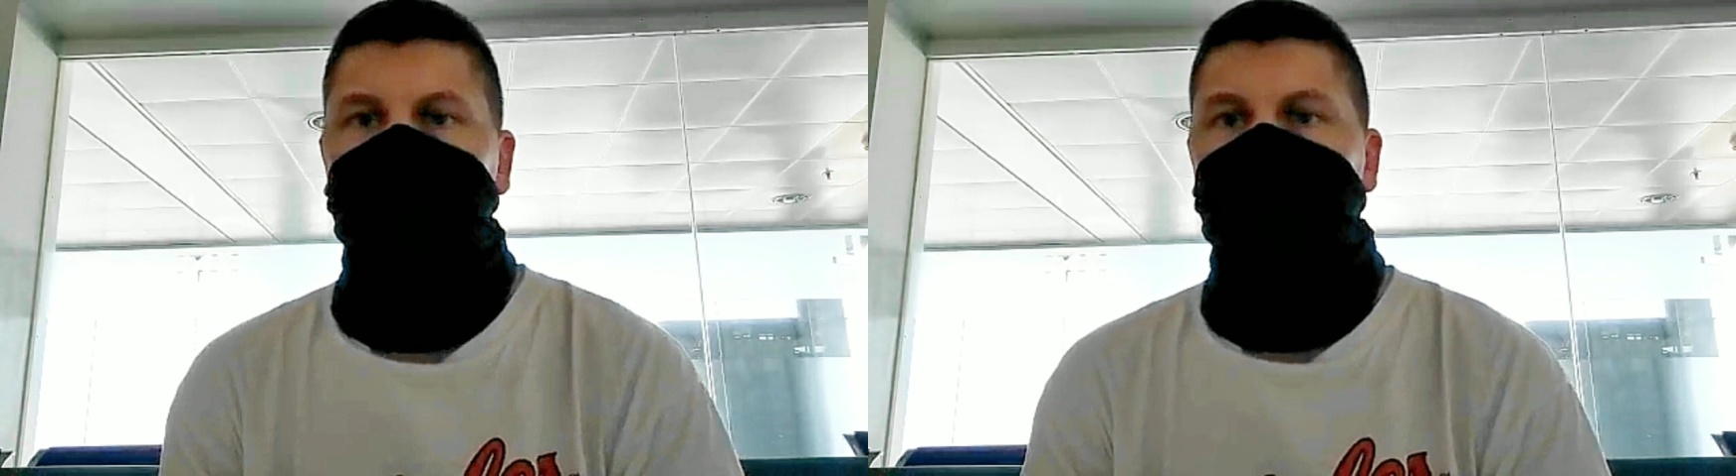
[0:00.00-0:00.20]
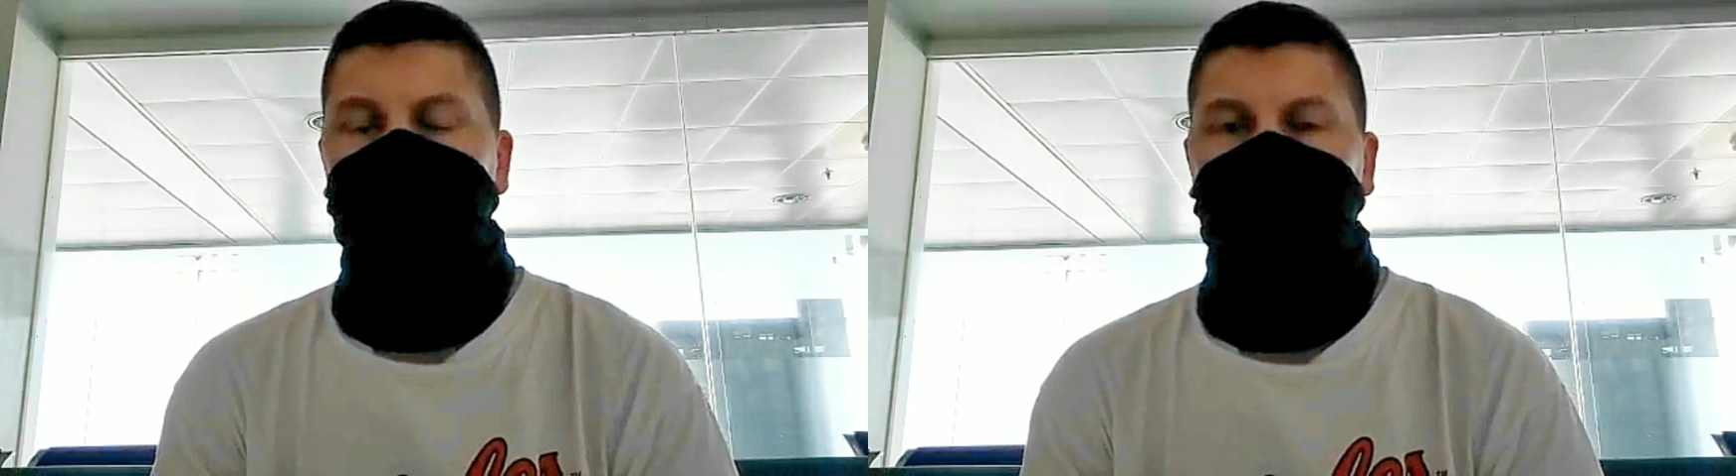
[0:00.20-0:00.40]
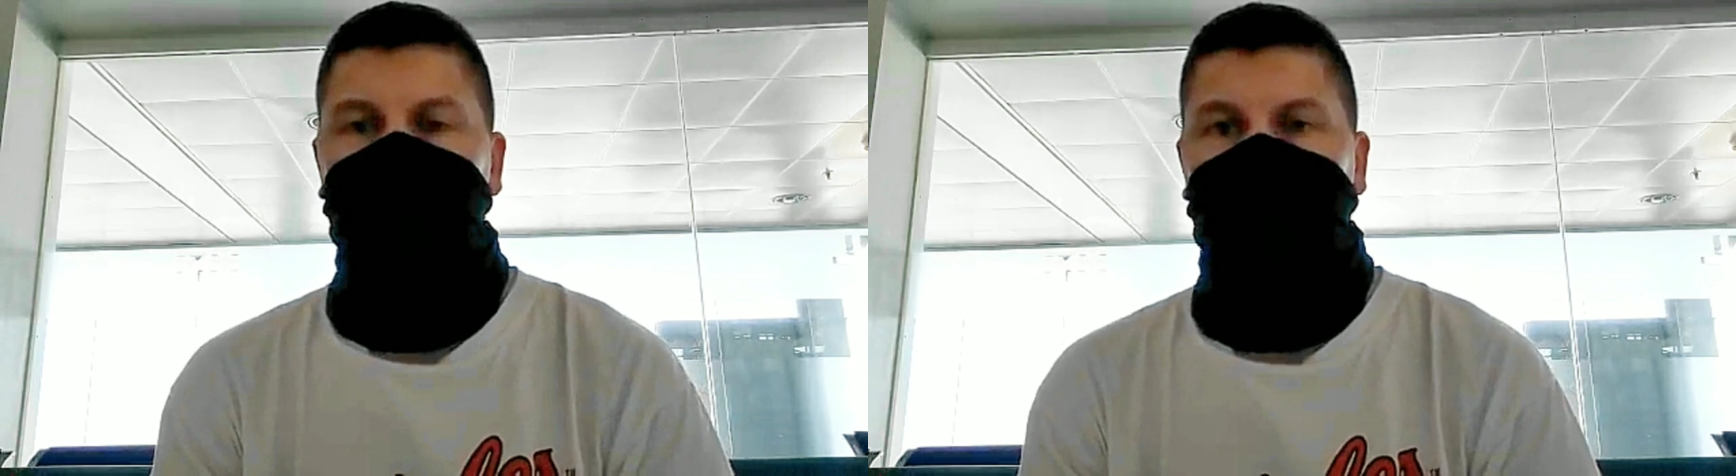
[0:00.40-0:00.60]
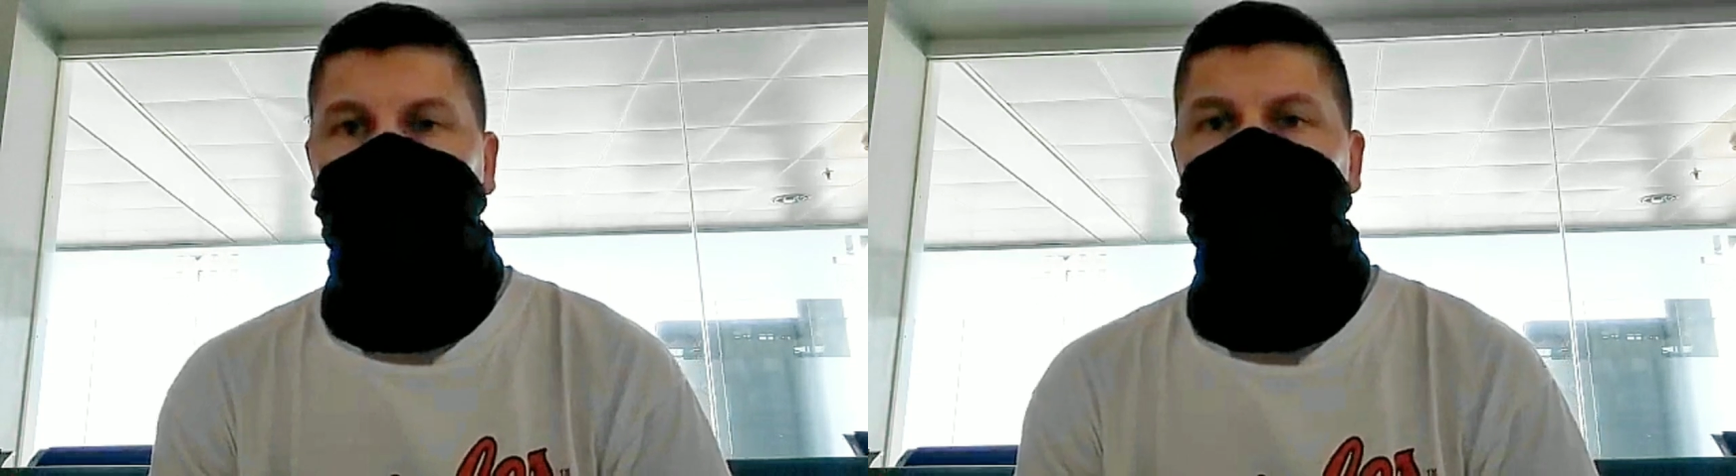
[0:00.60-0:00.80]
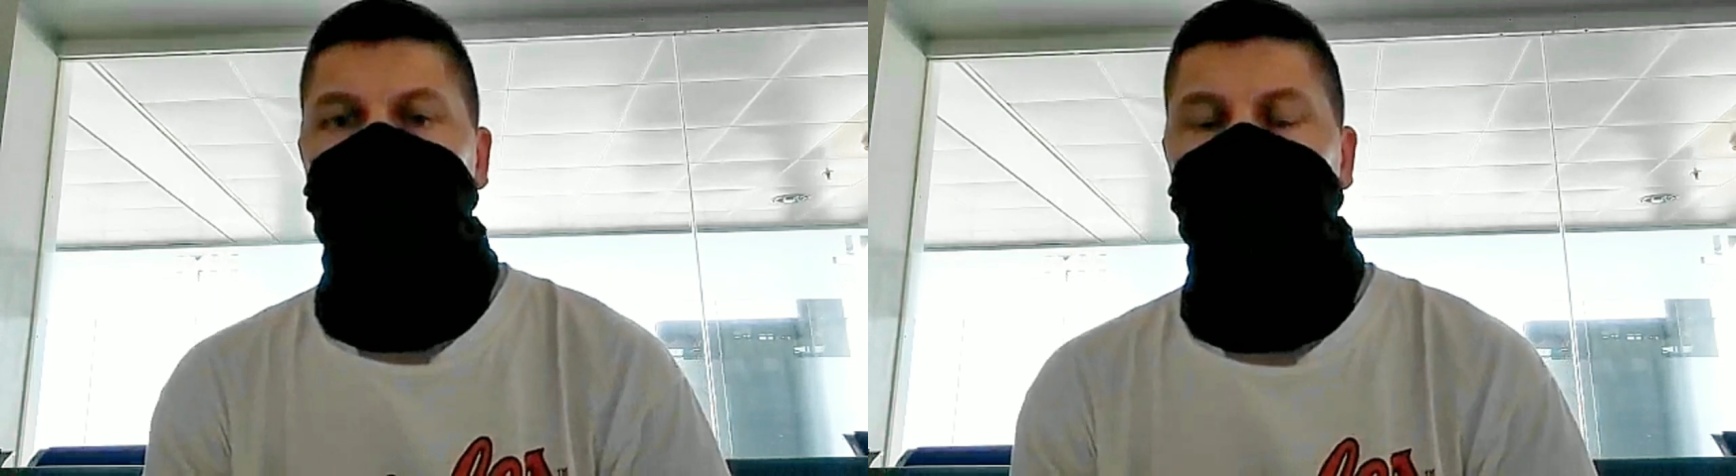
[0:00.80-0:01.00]
check-in
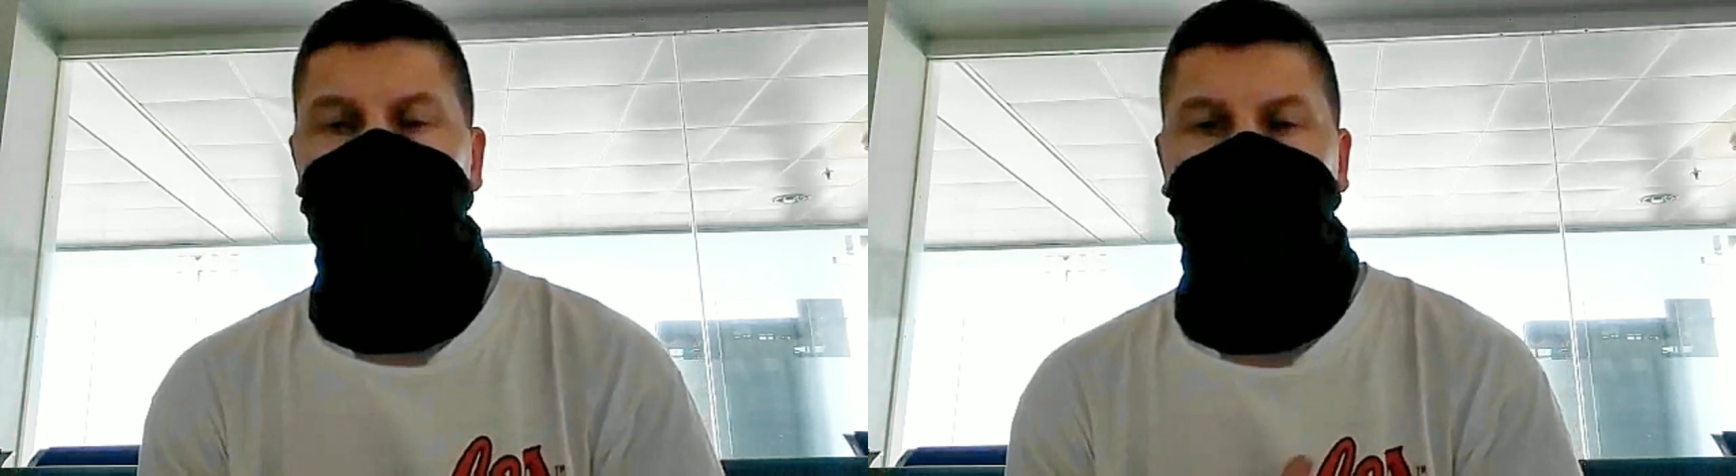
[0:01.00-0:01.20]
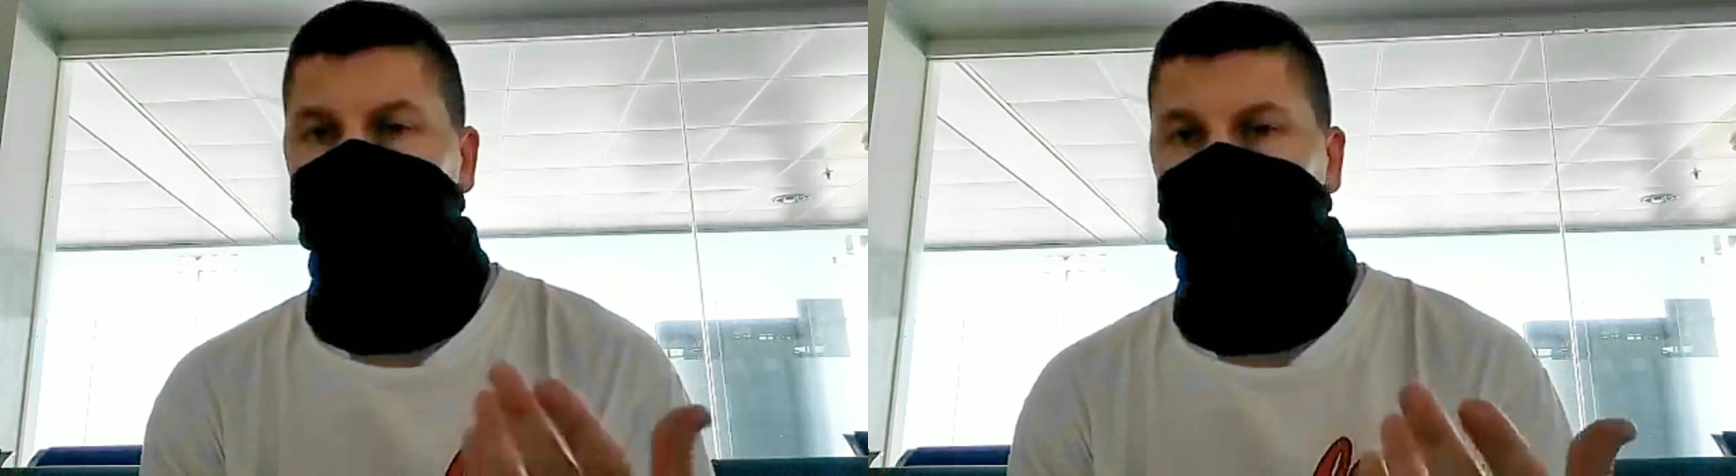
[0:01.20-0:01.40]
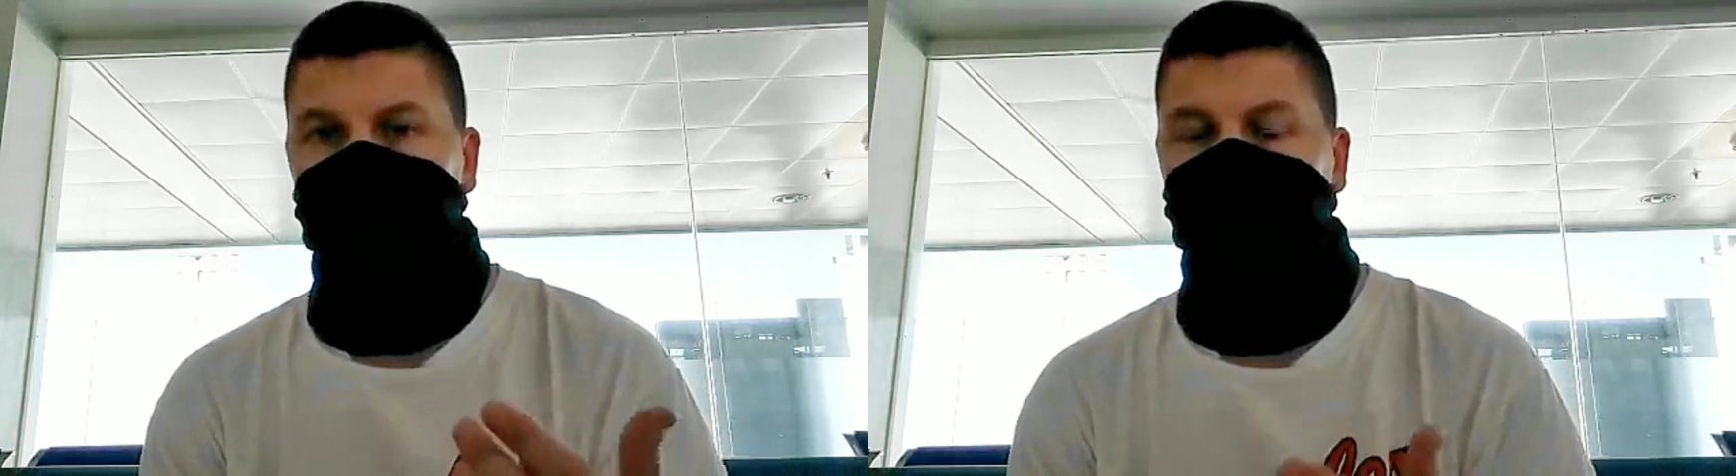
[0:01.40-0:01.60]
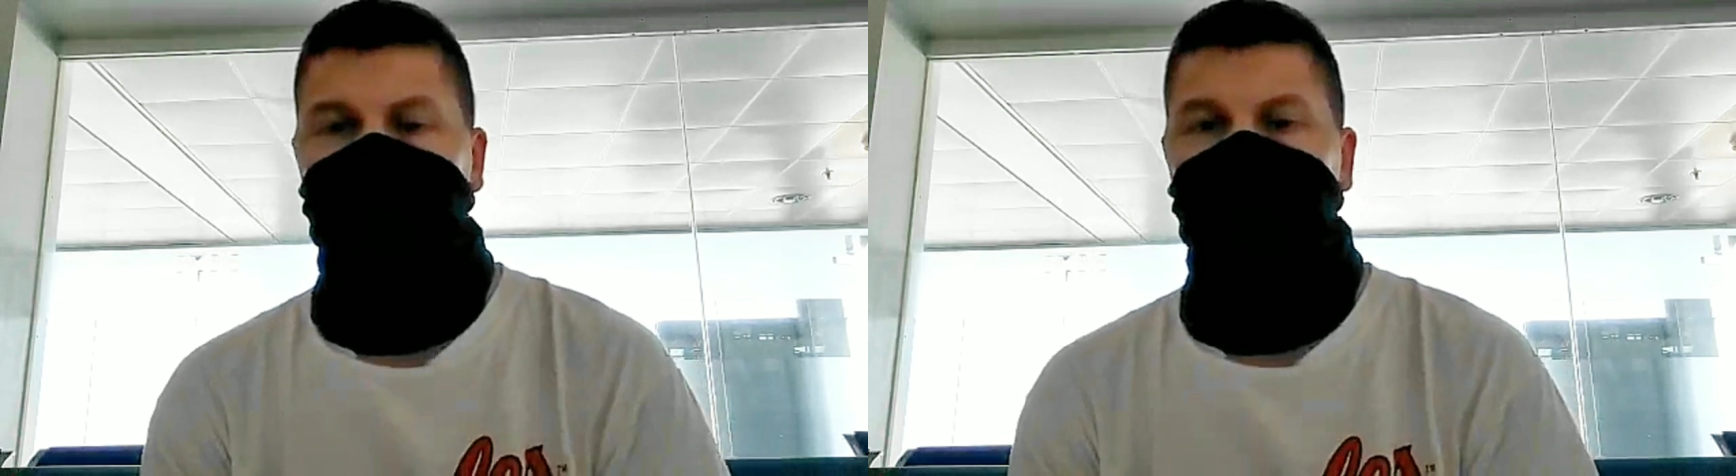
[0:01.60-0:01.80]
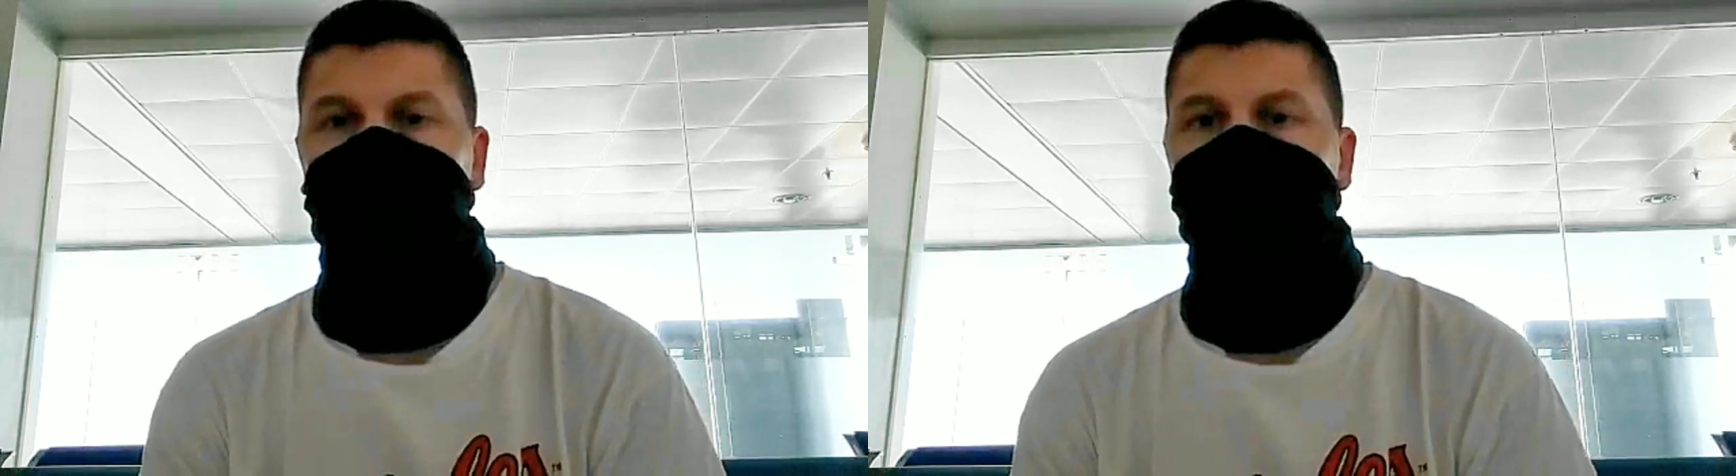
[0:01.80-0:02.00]
bag if you have anything in
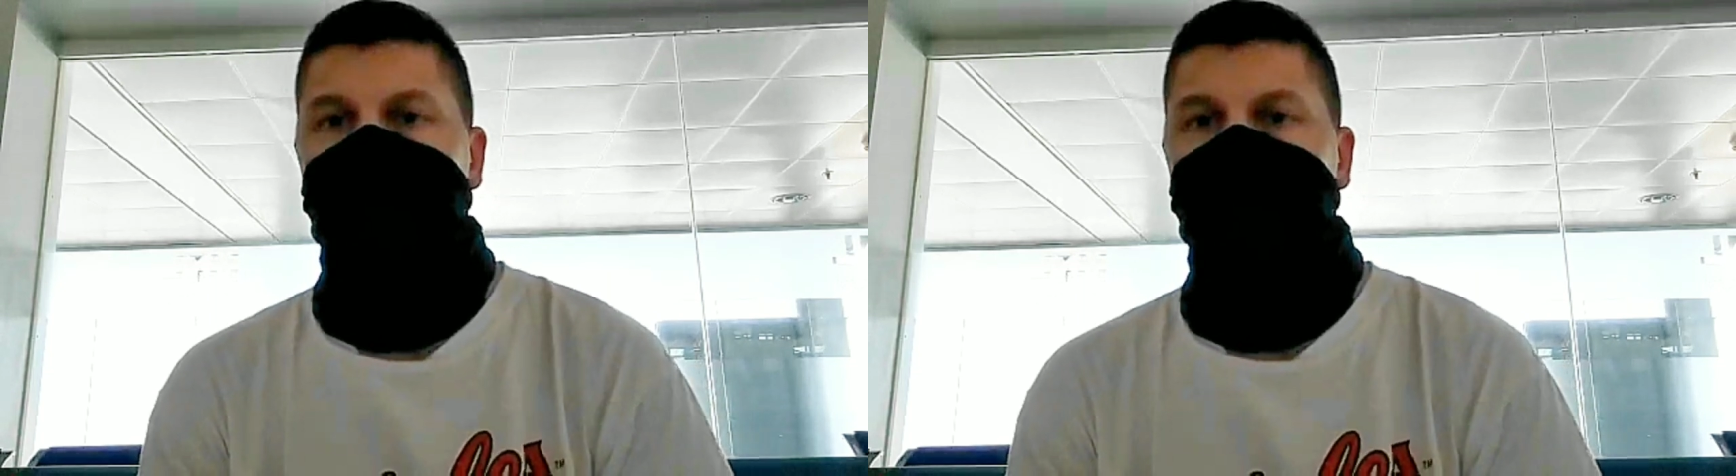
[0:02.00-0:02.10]
there